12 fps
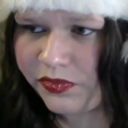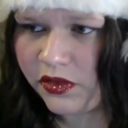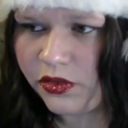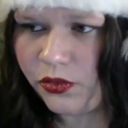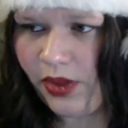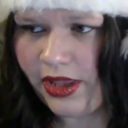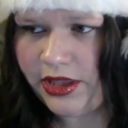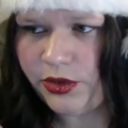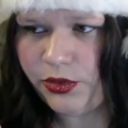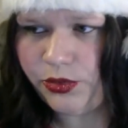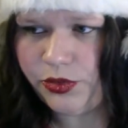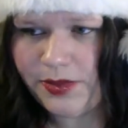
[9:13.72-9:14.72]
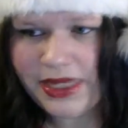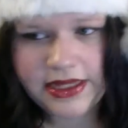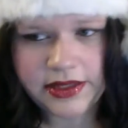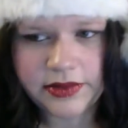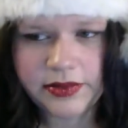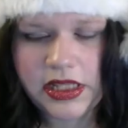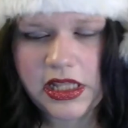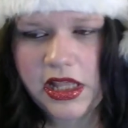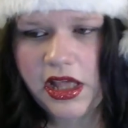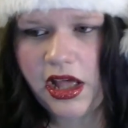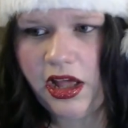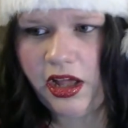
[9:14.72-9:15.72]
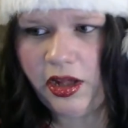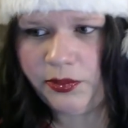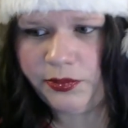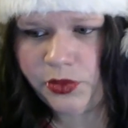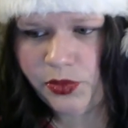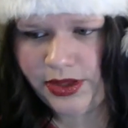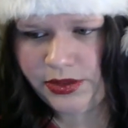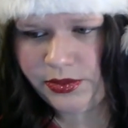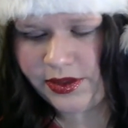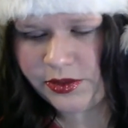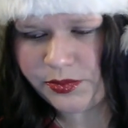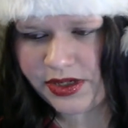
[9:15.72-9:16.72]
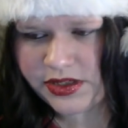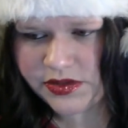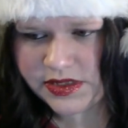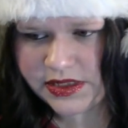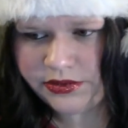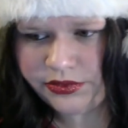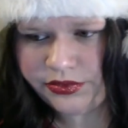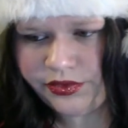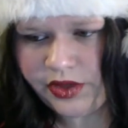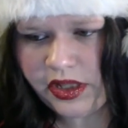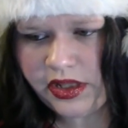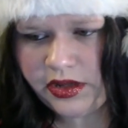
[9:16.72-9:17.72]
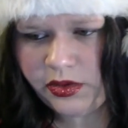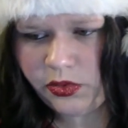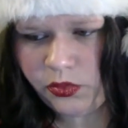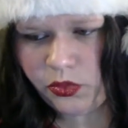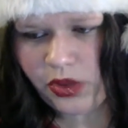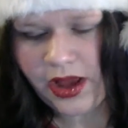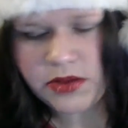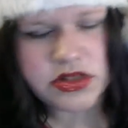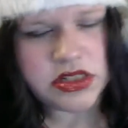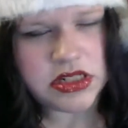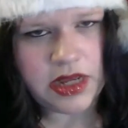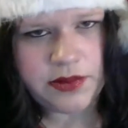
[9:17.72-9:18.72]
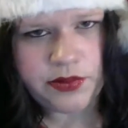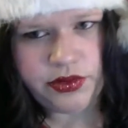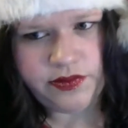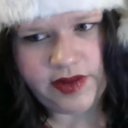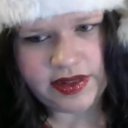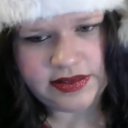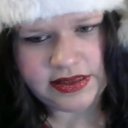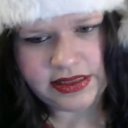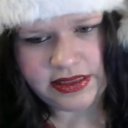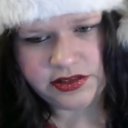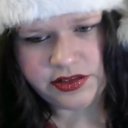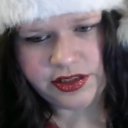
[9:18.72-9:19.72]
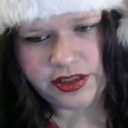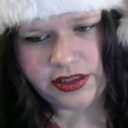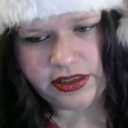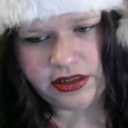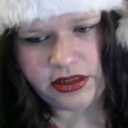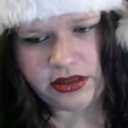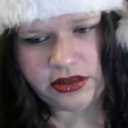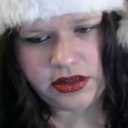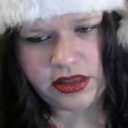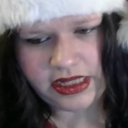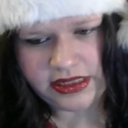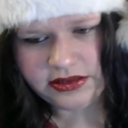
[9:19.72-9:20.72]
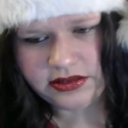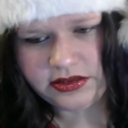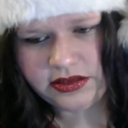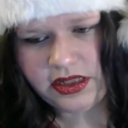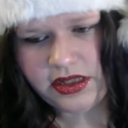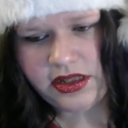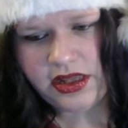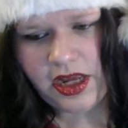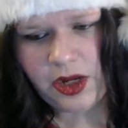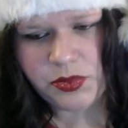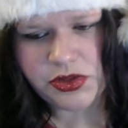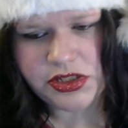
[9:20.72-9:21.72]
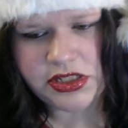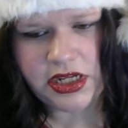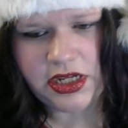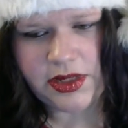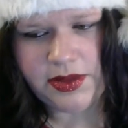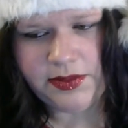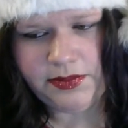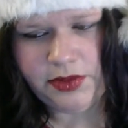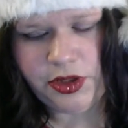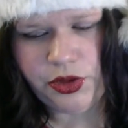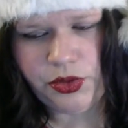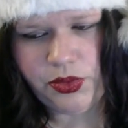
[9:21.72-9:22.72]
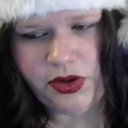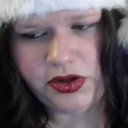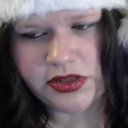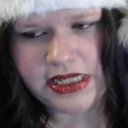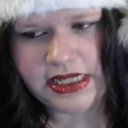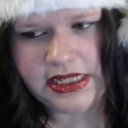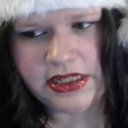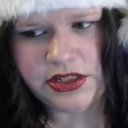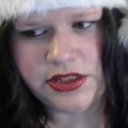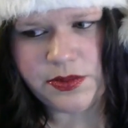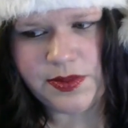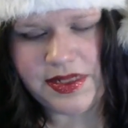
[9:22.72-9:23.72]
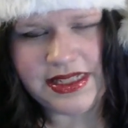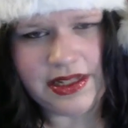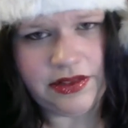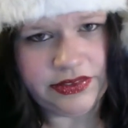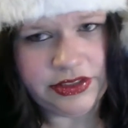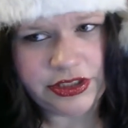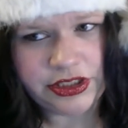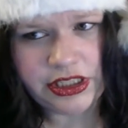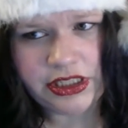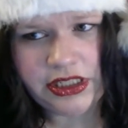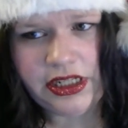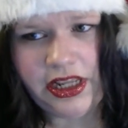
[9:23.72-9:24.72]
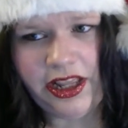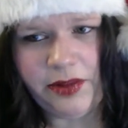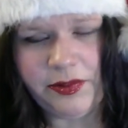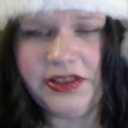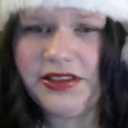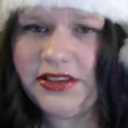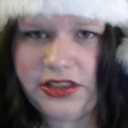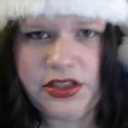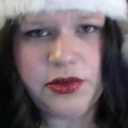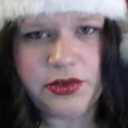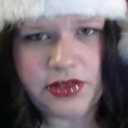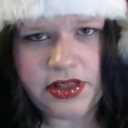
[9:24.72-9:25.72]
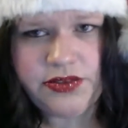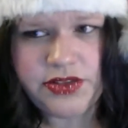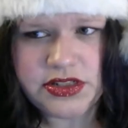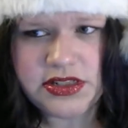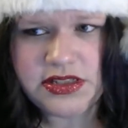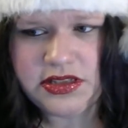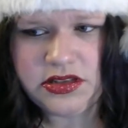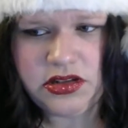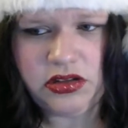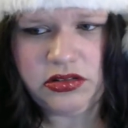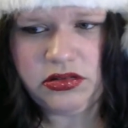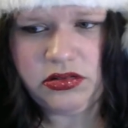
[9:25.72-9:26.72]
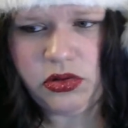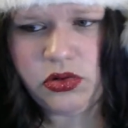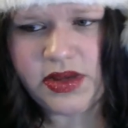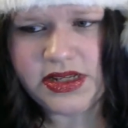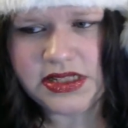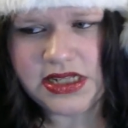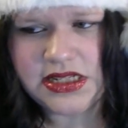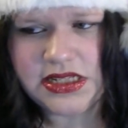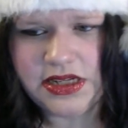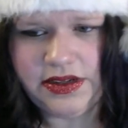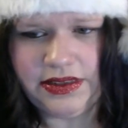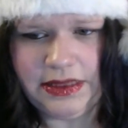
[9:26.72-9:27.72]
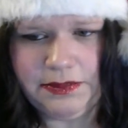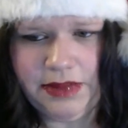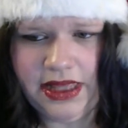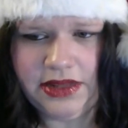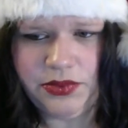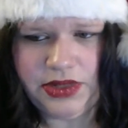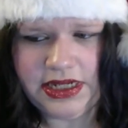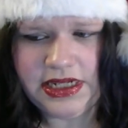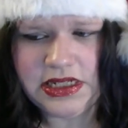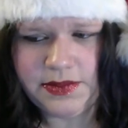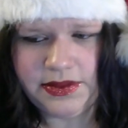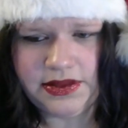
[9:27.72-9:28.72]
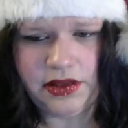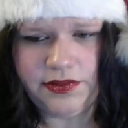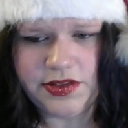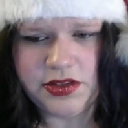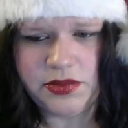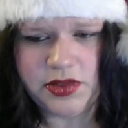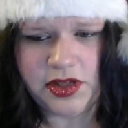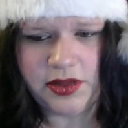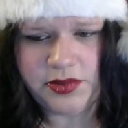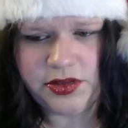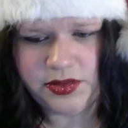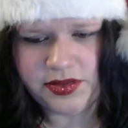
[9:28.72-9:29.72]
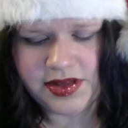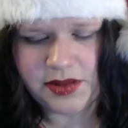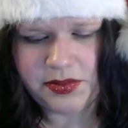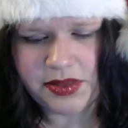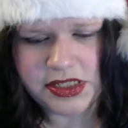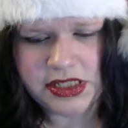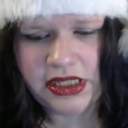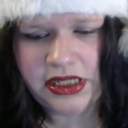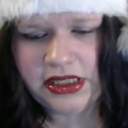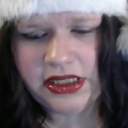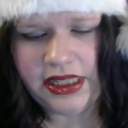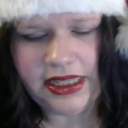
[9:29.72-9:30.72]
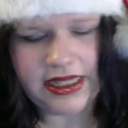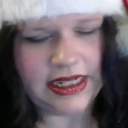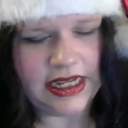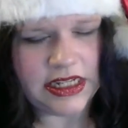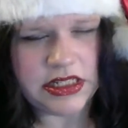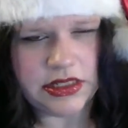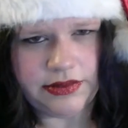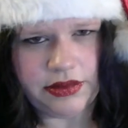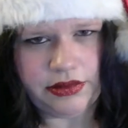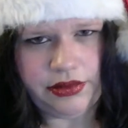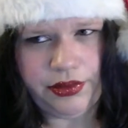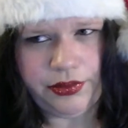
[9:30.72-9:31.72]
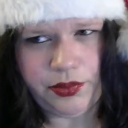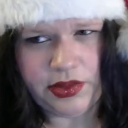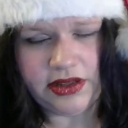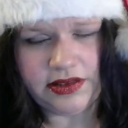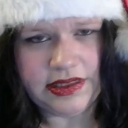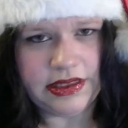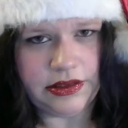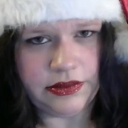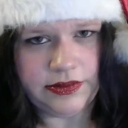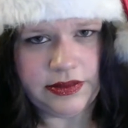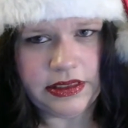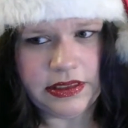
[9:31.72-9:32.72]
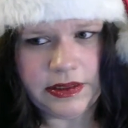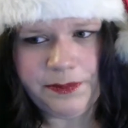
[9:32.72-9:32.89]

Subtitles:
way you speak, the way you express yourself, how much time you're investing in certain things, how much time you are taking to be selfish, because selfishness is not always necessarily bad. We need to be selfish sometimes to establish a connection of our own with ourselves.